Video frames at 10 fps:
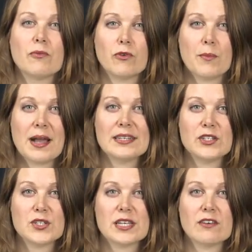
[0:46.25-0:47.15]
Remind
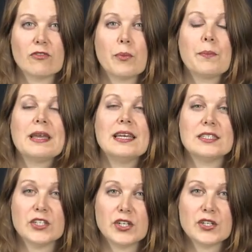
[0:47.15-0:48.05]
yourself, repeat
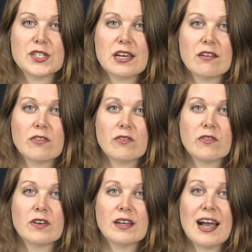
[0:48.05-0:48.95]
to yourself,
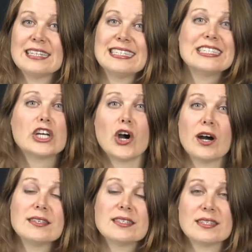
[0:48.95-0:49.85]
I didn't
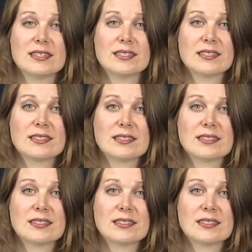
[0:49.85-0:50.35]
cause this.